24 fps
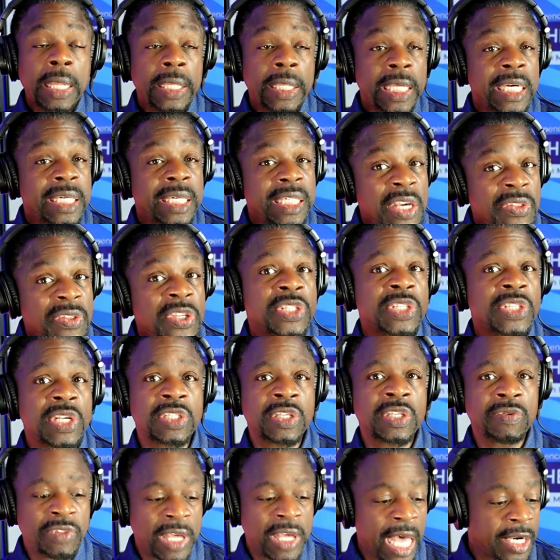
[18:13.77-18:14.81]
The
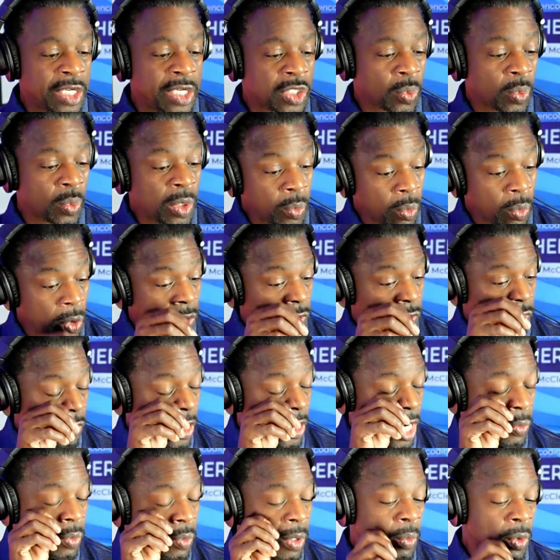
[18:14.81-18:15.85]
antithesis of that is when we're
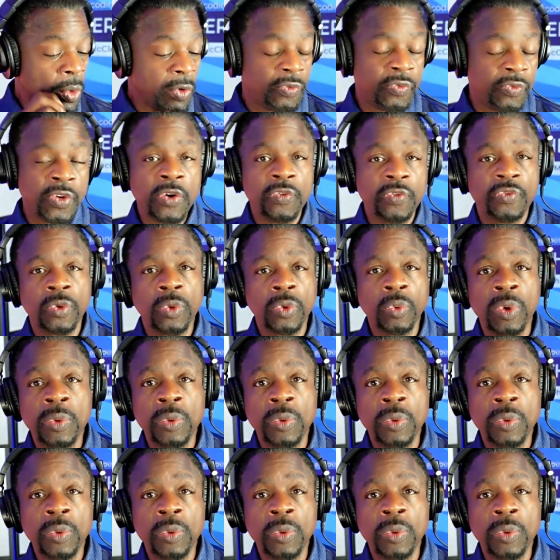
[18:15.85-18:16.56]
afraid, when we're fearful,